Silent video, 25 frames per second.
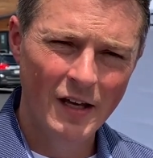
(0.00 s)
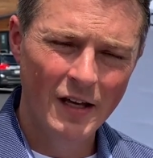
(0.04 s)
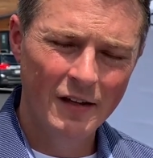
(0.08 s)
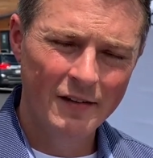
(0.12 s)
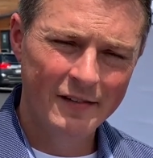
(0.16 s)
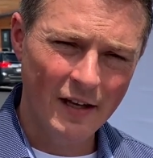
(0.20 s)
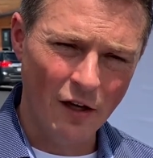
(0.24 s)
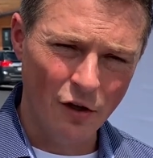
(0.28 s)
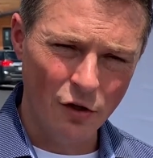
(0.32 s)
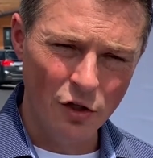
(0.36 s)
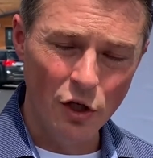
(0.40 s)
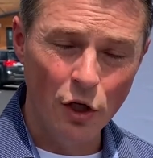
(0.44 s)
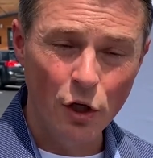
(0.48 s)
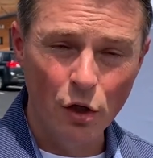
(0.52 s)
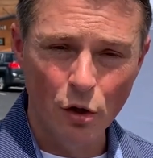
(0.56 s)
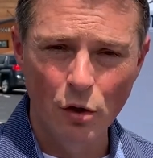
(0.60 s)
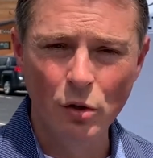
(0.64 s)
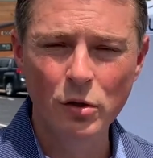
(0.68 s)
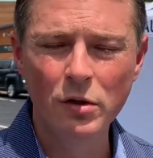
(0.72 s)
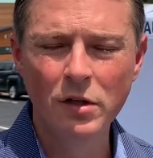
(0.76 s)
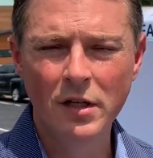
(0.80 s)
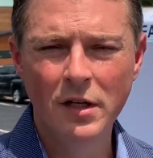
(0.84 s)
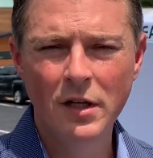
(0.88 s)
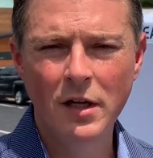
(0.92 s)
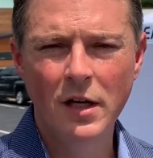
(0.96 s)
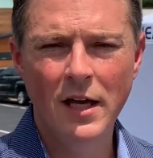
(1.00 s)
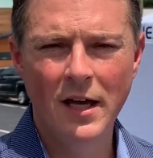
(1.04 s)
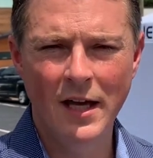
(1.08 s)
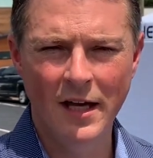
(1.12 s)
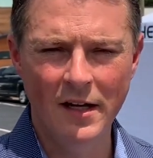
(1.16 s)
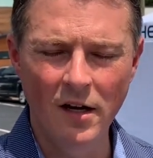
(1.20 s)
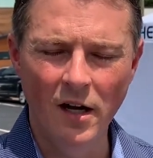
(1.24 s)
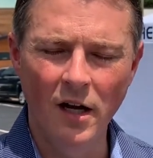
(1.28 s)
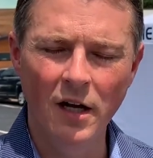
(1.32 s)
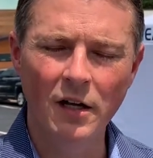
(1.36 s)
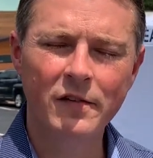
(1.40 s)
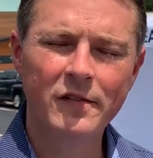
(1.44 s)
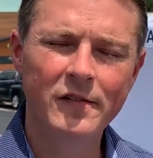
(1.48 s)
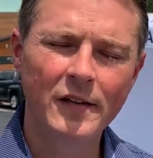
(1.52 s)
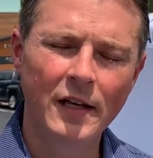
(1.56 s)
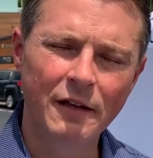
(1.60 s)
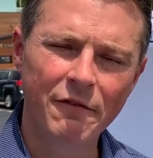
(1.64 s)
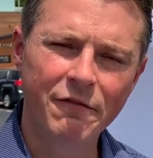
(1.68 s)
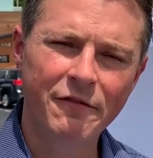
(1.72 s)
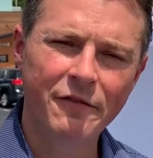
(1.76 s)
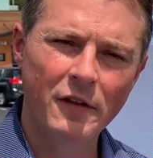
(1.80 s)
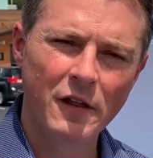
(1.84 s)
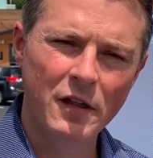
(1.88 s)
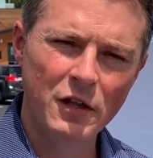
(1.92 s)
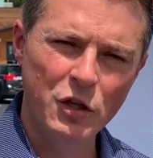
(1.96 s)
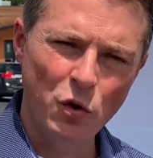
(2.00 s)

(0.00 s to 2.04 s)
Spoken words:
tell you and us if